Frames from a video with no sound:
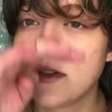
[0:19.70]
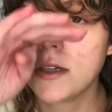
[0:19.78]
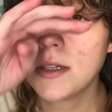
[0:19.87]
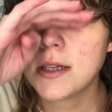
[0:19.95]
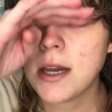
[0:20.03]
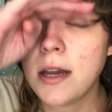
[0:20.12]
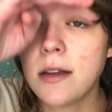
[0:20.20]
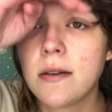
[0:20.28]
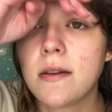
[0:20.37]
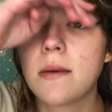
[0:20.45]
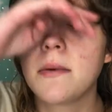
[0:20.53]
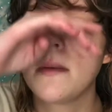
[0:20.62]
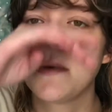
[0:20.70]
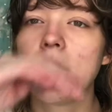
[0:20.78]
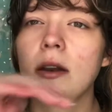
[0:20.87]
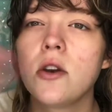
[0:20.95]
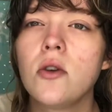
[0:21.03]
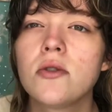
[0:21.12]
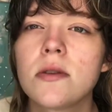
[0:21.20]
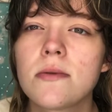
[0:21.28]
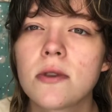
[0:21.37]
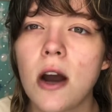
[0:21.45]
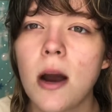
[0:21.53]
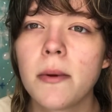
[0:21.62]
just in case because I am getting new
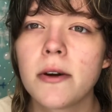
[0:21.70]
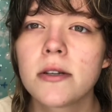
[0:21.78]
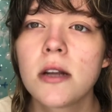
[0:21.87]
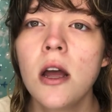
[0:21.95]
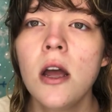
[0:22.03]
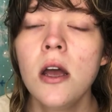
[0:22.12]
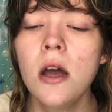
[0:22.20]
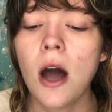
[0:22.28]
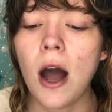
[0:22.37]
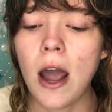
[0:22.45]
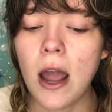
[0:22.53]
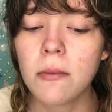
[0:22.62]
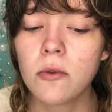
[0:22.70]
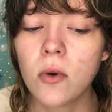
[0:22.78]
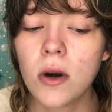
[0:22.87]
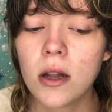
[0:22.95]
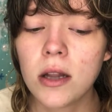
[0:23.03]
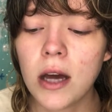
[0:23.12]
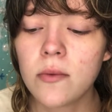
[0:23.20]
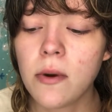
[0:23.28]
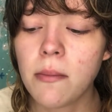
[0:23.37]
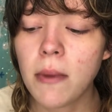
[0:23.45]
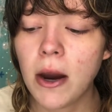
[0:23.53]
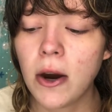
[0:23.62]
subscribers. I am doing a collab with
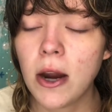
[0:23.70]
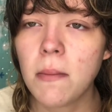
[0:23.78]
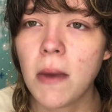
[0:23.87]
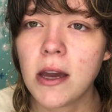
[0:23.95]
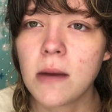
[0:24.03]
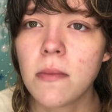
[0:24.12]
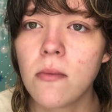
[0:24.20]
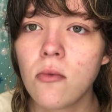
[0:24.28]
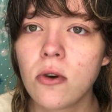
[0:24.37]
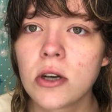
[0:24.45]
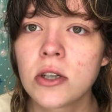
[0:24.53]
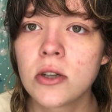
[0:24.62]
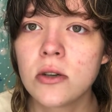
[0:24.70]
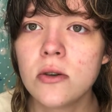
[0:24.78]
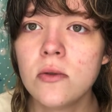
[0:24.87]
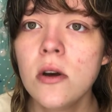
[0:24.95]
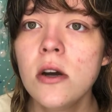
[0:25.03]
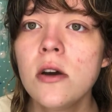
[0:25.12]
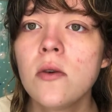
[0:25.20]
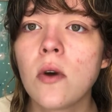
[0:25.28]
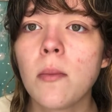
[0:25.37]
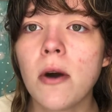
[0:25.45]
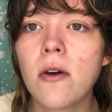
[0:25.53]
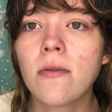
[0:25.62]
Mary Makeup and More too.
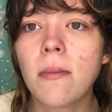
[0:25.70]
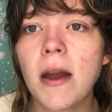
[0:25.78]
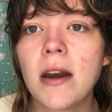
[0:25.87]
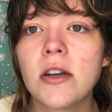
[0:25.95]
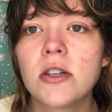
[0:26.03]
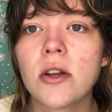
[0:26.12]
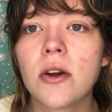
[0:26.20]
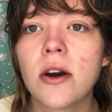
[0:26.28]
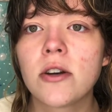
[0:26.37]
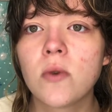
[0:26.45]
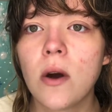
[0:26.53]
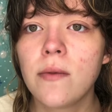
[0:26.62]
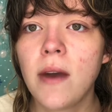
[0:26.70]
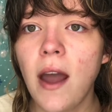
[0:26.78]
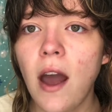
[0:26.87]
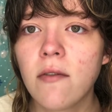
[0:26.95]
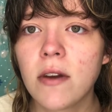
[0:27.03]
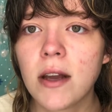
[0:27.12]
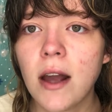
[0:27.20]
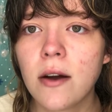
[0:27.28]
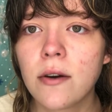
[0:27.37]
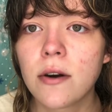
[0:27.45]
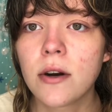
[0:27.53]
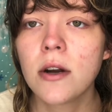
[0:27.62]
We both made each other a 12-day advent
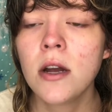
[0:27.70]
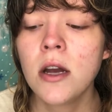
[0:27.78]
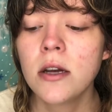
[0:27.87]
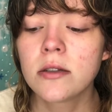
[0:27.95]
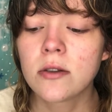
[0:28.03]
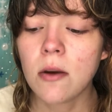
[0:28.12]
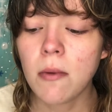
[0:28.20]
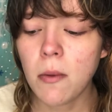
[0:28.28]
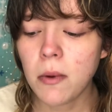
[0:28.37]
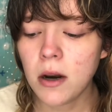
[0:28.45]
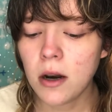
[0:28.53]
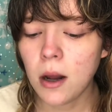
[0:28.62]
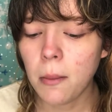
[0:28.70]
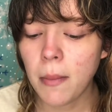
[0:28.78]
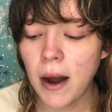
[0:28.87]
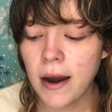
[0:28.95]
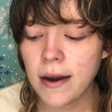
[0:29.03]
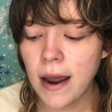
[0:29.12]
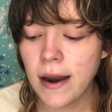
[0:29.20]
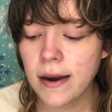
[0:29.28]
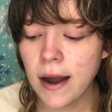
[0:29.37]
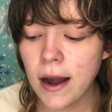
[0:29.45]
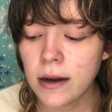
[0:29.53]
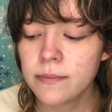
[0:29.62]
calendar, so I'm opening up my day
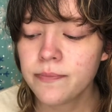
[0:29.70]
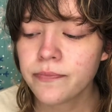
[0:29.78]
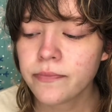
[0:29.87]
9